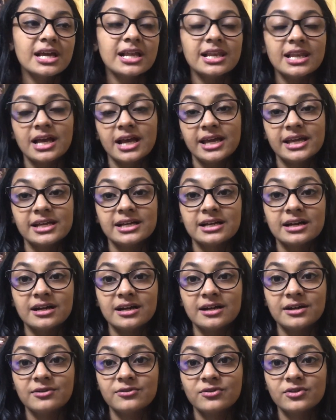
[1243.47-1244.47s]
Like
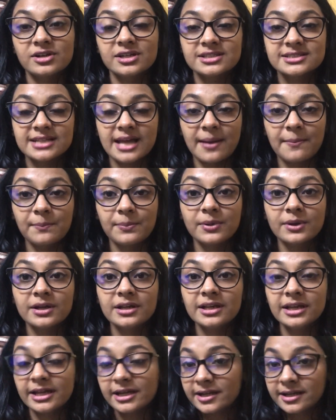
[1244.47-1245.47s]
for example,
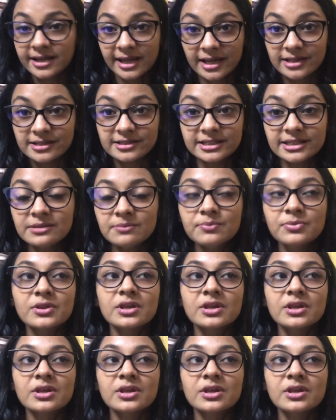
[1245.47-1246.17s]
in Delhi,